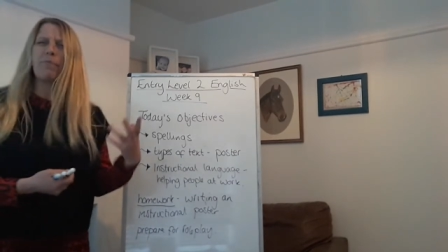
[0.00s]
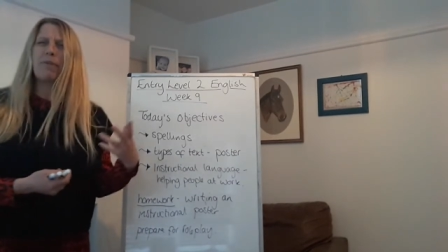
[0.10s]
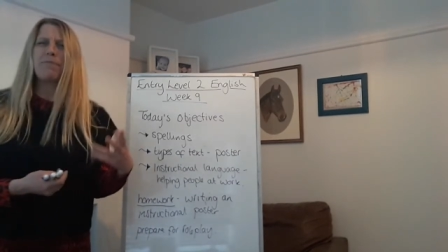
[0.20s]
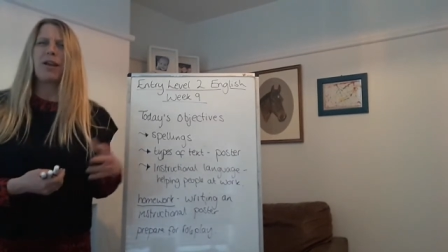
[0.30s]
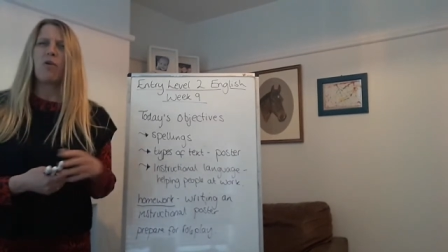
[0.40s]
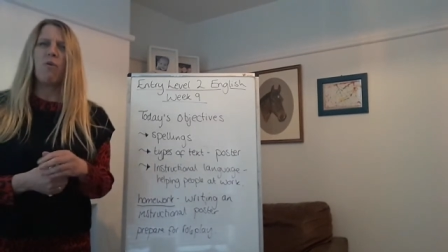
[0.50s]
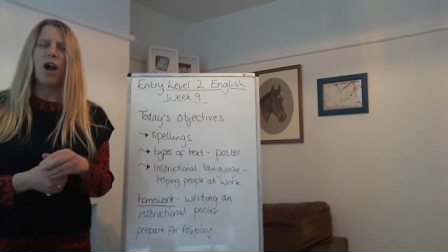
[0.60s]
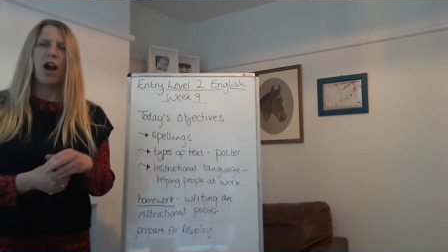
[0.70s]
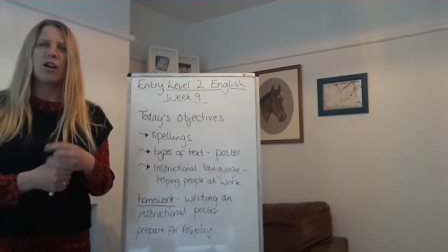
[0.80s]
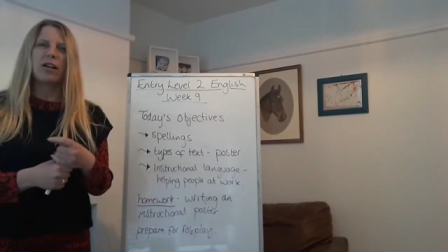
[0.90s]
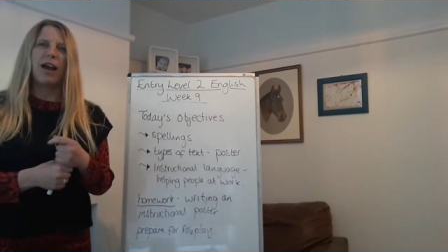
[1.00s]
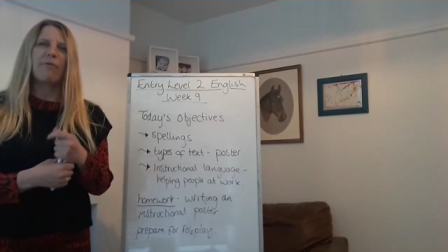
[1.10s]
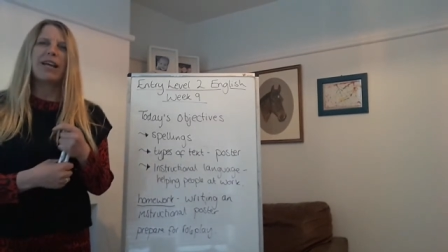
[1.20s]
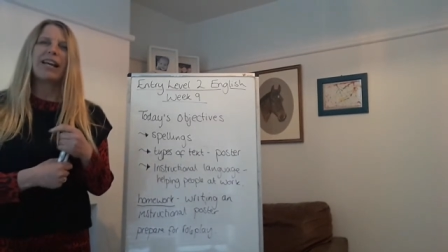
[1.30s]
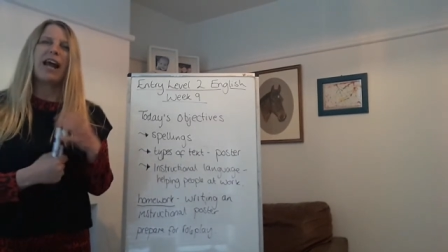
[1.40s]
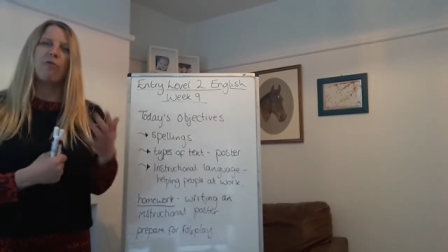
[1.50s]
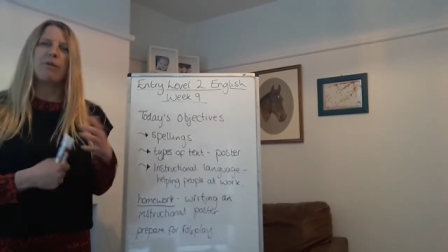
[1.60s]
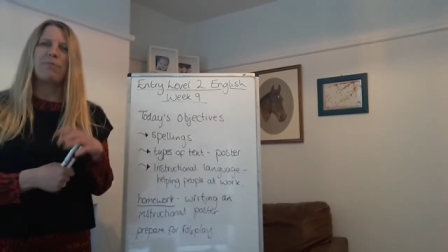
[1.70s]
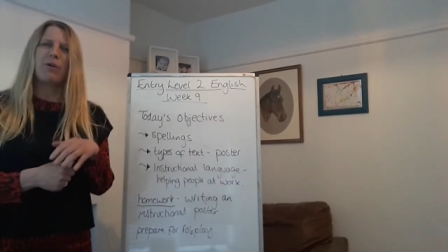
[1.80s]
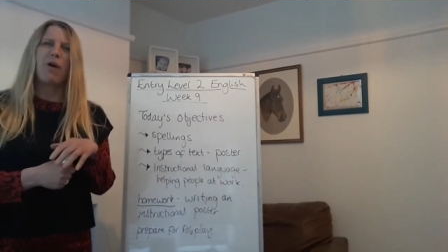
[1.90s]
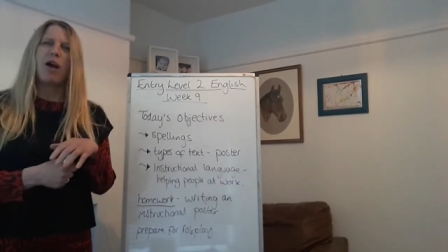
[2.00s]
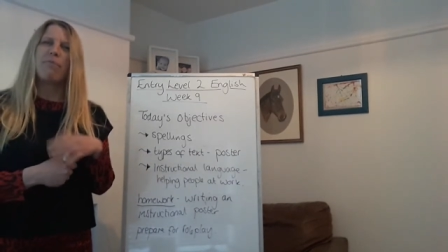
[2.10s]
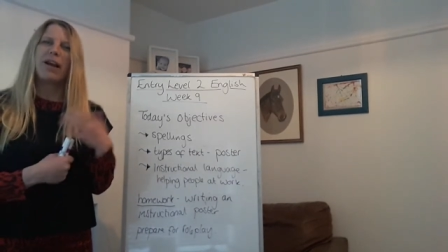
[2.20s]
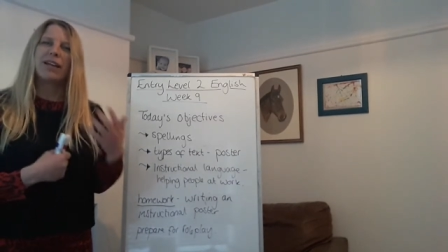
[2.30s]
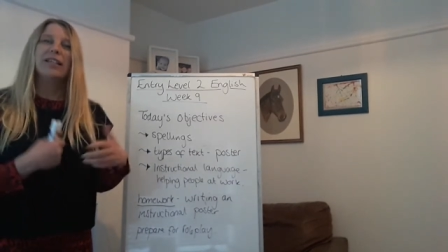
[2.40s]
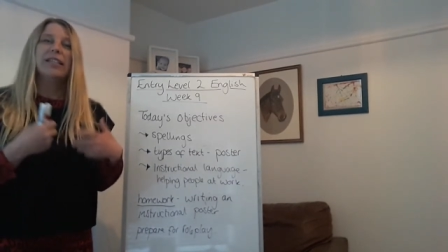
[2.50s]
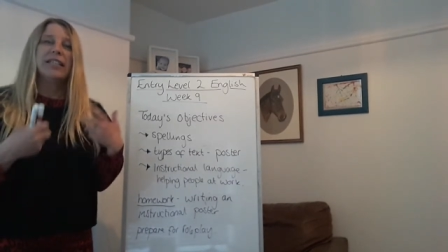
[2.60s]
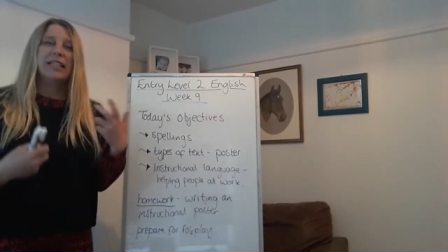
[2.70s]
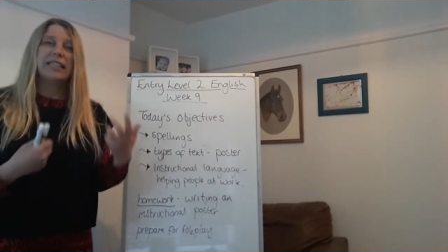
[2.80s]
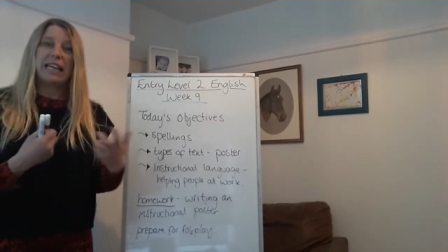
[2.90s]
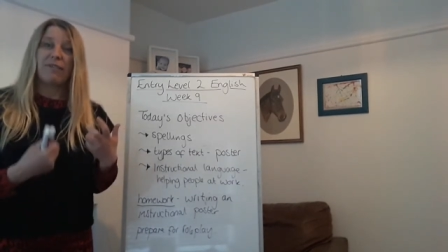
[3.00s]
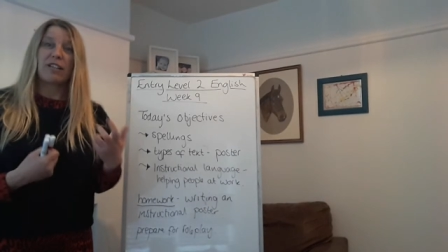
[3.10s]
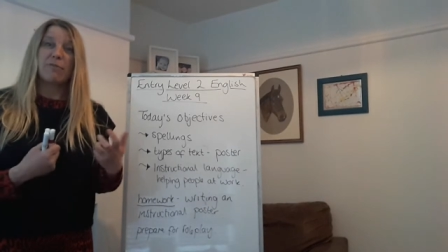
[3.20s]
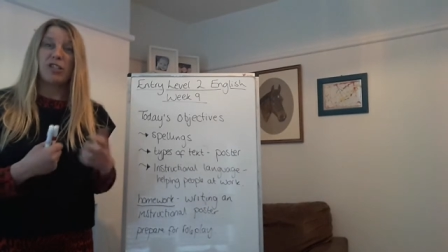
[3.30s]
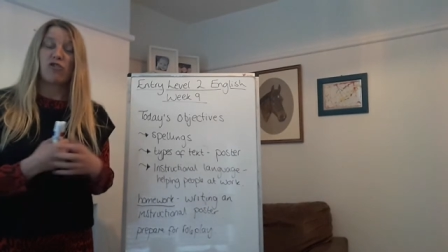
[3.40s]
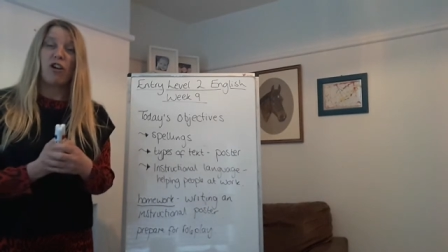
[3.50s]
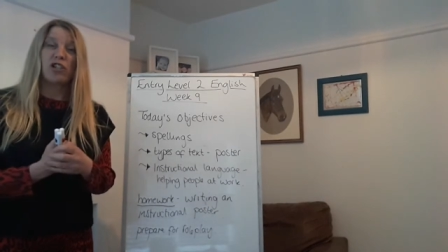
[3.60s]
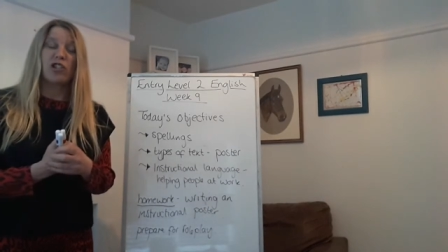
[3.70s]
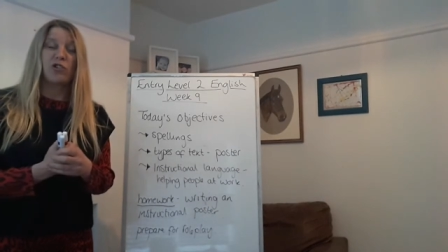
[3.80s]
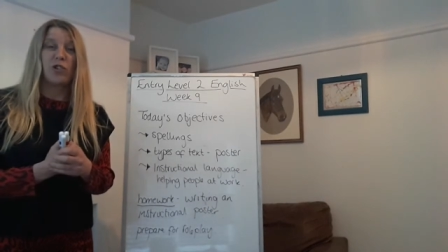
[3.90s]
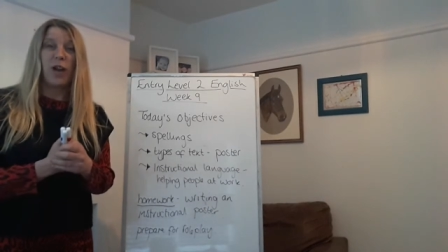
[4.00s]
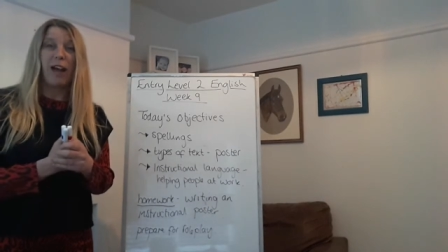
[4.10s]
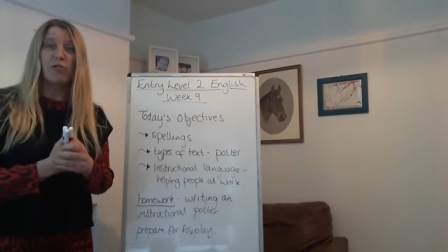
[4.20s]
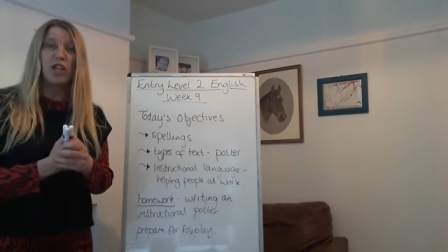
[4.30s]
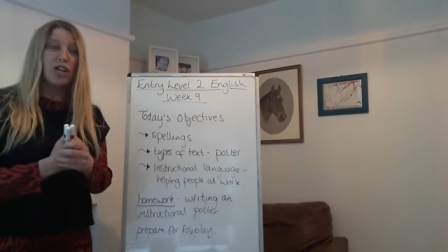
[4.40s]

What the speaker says: people at work, how we can help people at work by giving them instructions on how to